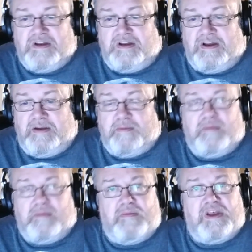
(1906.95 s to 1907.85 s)

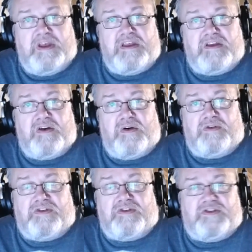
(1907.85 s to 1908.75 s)
may
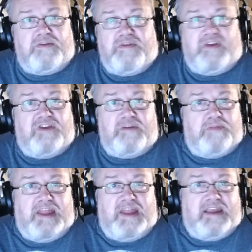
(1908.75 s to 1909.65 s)
cause some things like
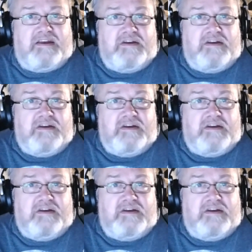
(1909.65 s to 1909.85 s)
black